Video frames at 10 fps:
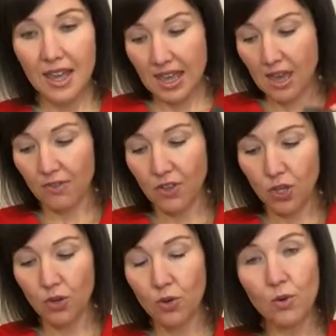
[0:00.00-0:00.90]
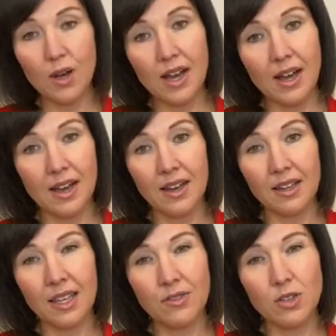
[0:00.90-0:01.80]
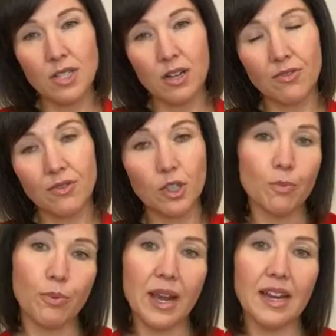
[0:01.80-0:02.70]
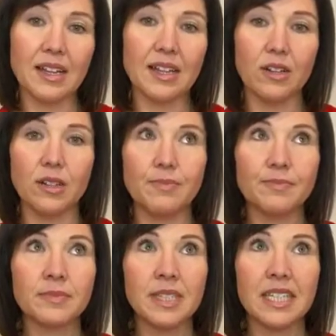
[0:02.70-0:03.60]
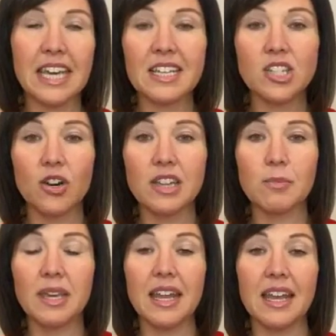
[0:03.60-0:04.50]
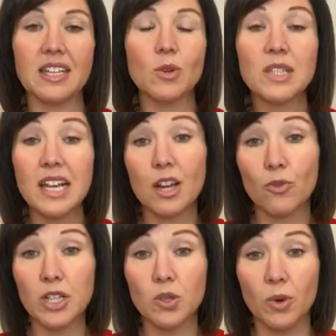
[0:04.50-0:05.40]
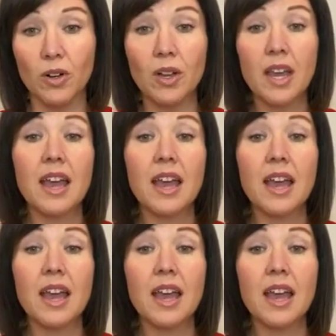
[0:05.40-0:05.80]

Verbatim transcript: if you uh, give yourself your brain a little kickstart at the beginning. So it's like a ritual.